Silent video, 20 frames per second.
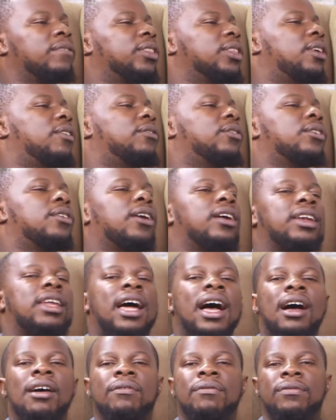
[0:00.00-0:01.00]
If you don't
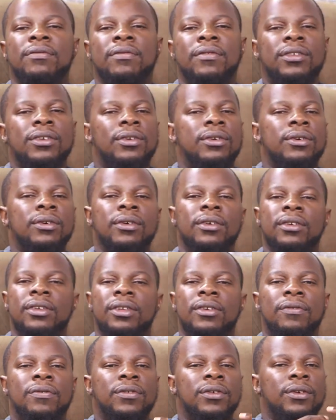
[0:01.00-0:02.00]
have, you know,
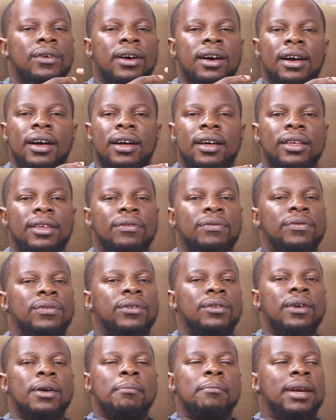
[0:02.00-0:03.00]
if
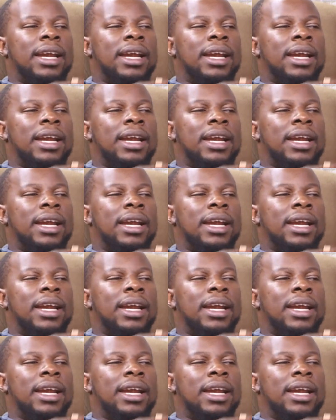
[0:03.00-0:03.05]
your